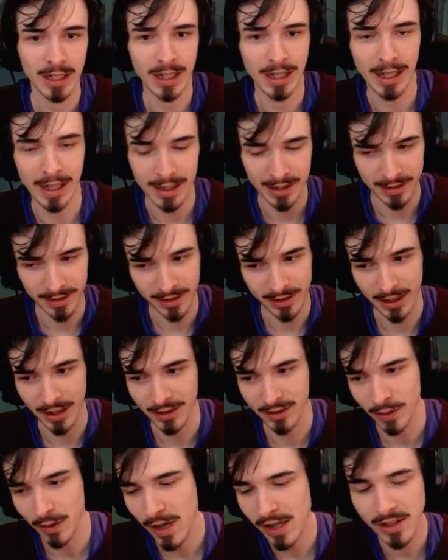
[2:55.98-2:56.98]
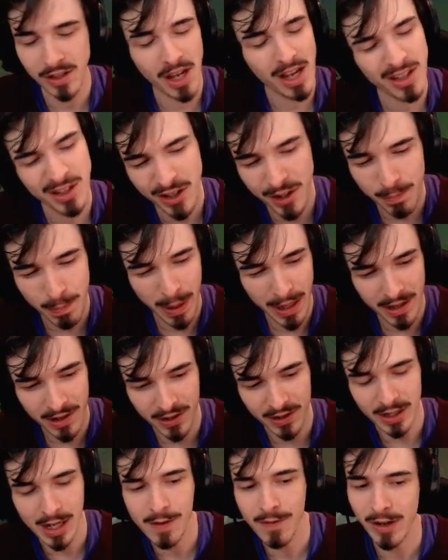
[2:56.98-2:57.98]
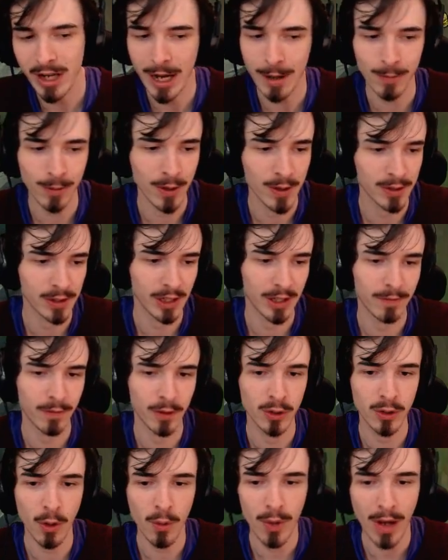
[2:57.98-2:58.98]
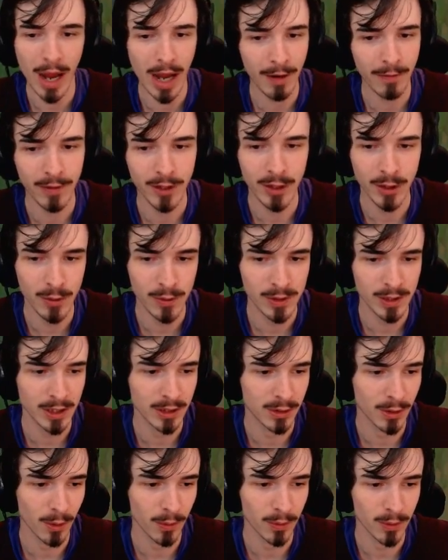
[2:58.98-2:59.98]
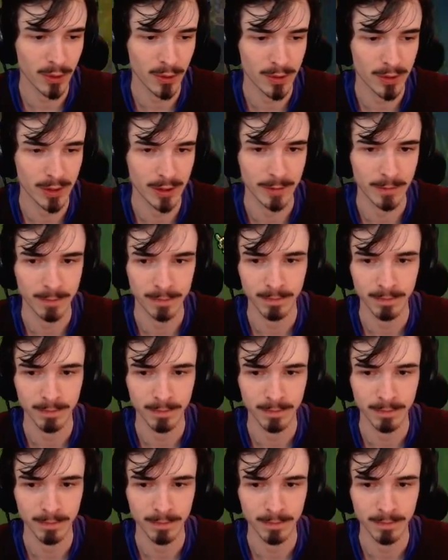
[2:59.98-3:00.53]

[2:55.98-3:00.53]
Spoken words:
And yeah, so it's just better to save your gap closer. If you don't have to use it, don't use it.